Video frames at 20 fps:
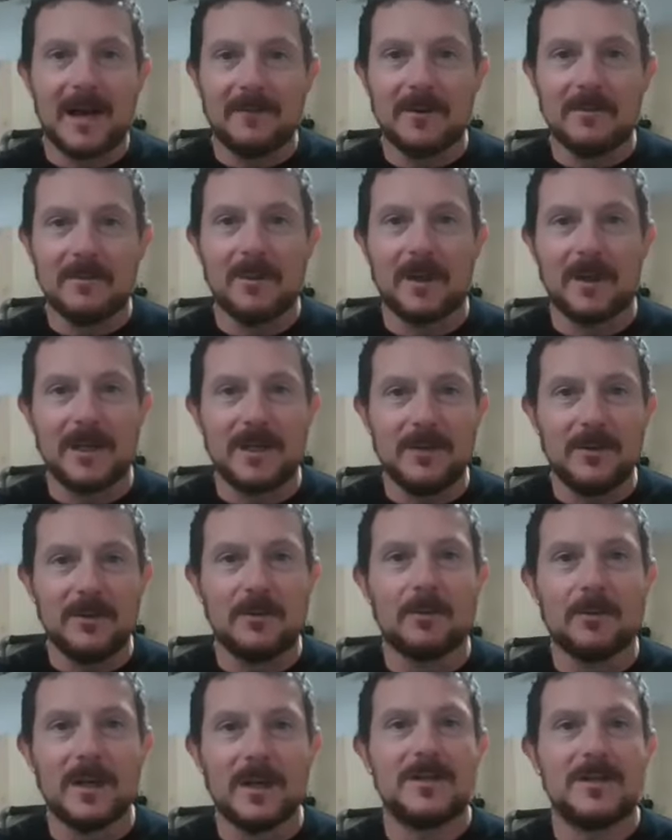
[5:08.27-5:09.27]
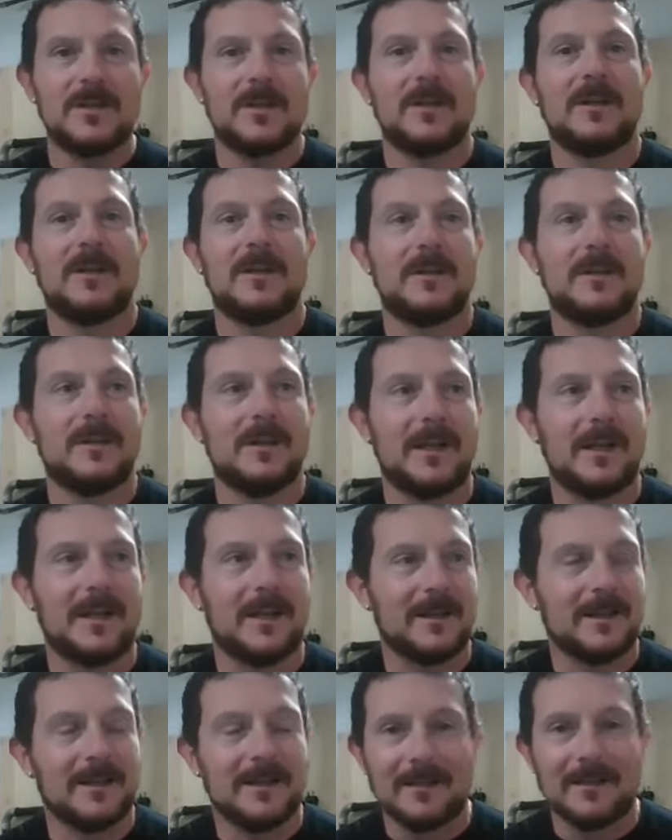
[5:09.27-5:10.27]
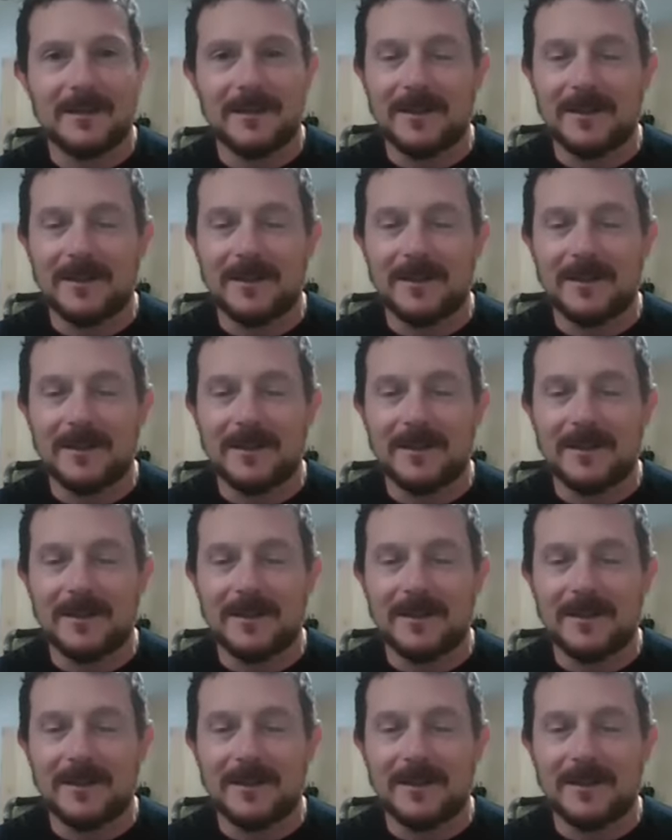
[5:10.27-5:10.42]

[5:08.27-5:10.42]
Everybody knew Rigid and,